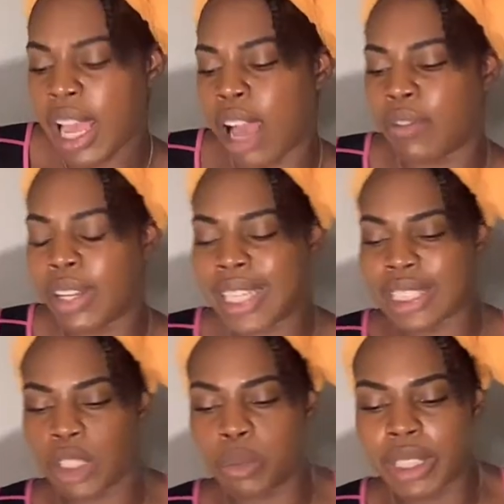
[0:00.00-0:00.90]
I feel like
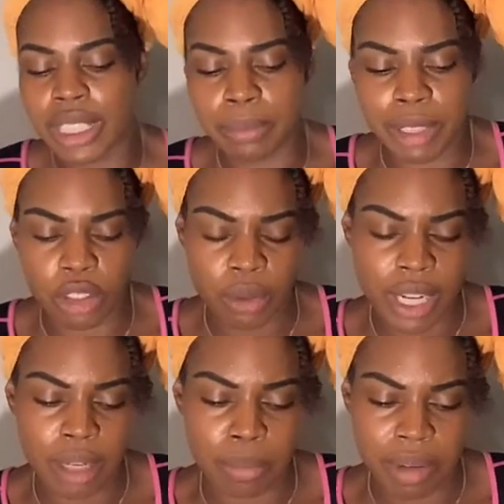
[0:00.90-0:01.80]
someone could be
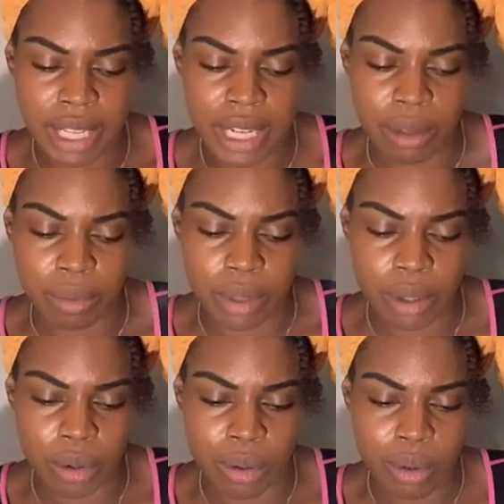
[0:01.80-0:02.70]
trying to play it
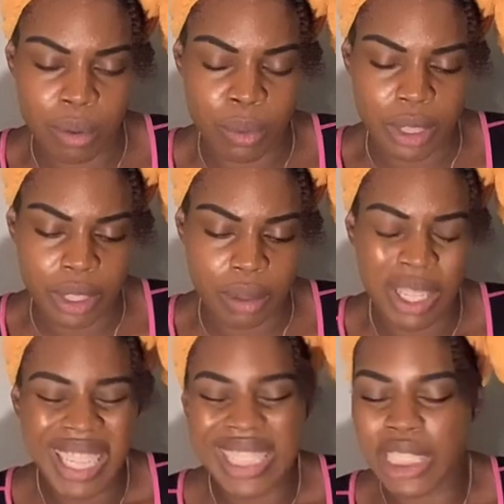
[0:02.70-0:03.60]
real cool with you.
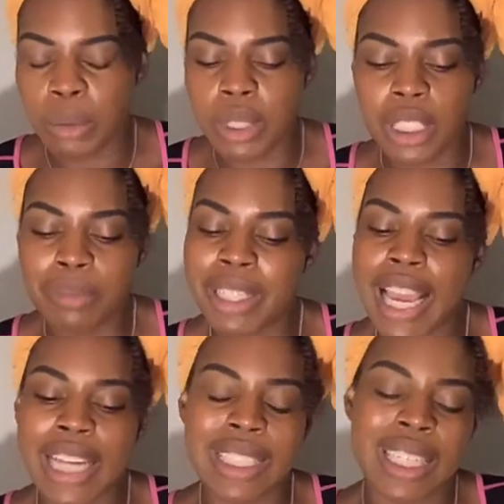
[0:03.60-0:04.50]
Someone could be
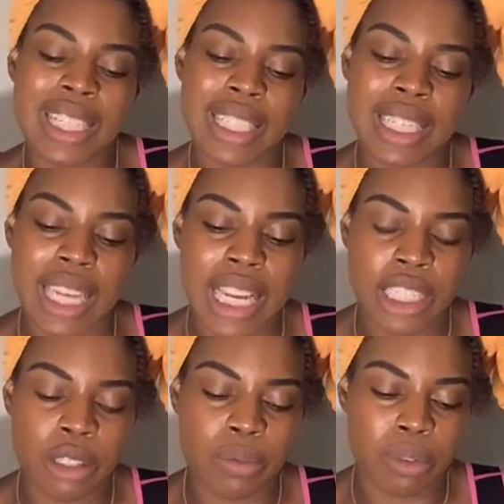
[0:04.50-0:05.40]
acting like they
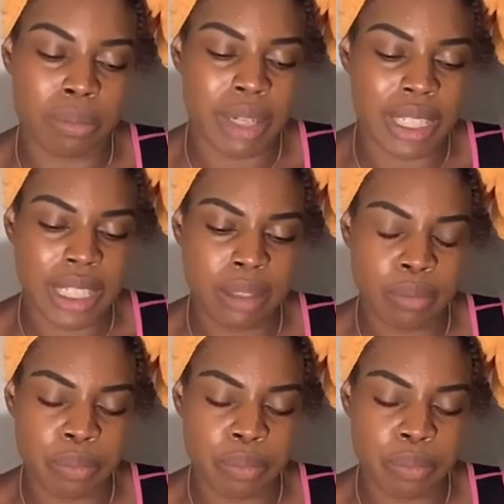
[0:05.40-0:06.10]
like you for money.